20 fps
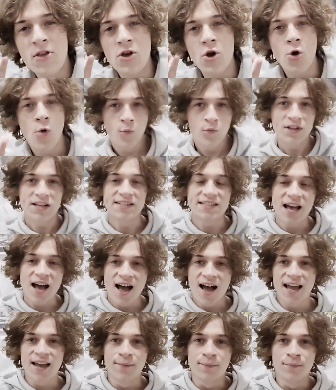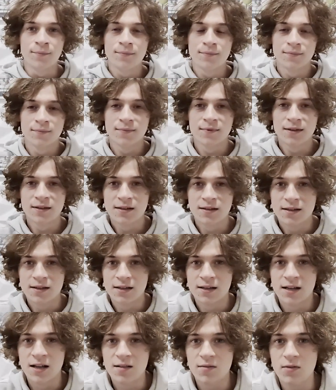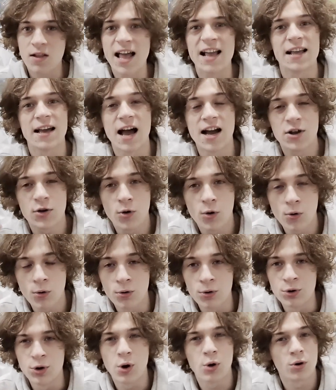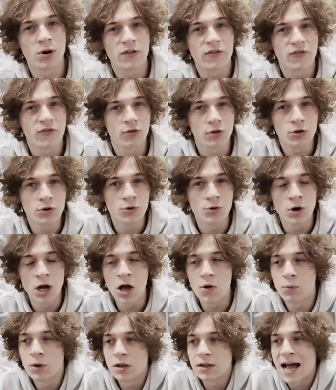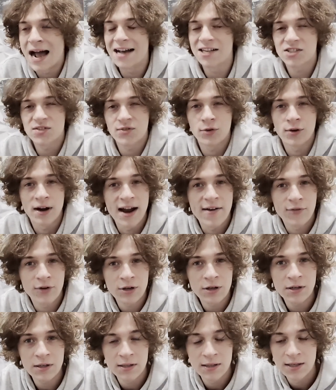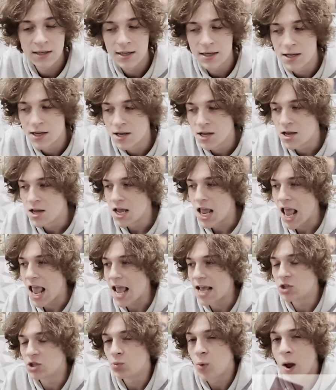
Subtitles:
the only time like a cold or a flu will last forever is